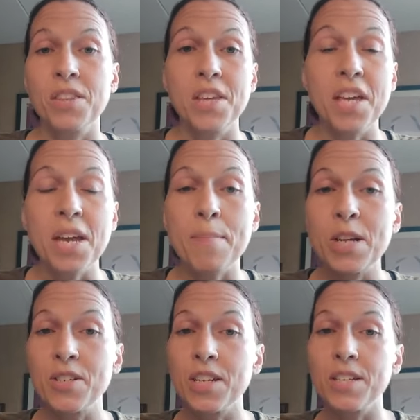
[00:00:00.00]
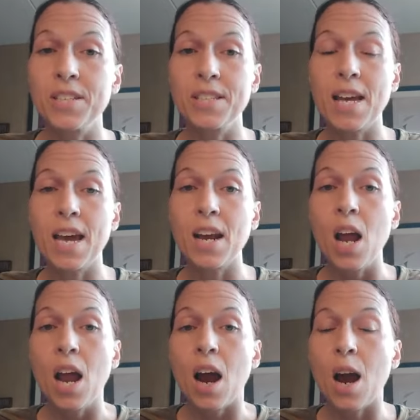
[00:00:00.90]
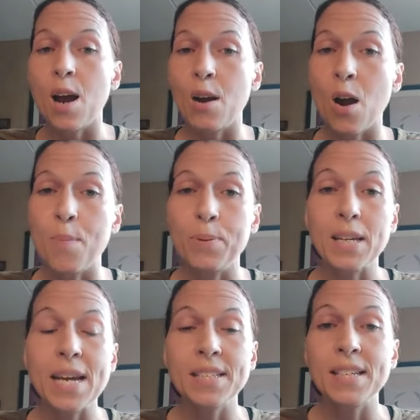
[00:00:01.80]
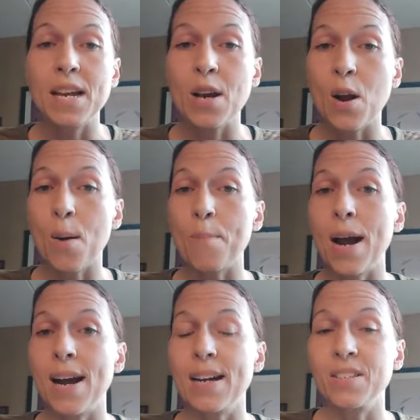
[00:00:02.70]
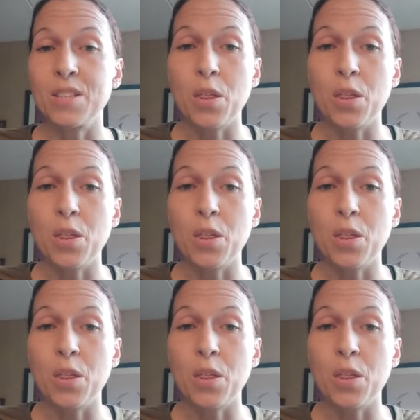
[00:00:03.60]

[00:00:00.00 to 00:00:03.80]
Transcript: the images that are, are planted in our minds,